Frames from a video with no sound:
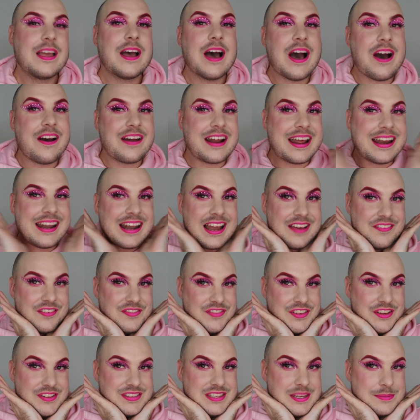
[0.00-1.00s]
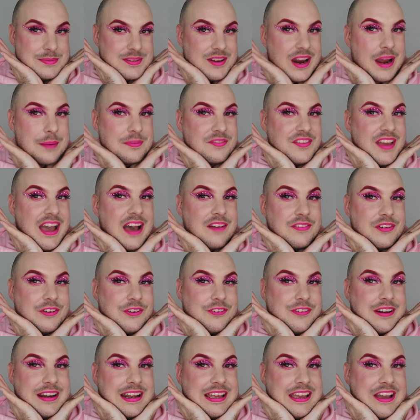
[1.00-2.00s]
Oh, and I'd love if you would subscribe if you haven't
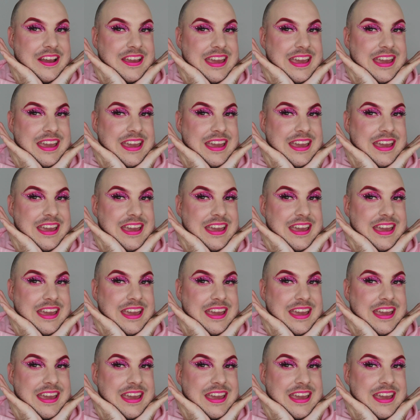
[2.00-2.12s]
already.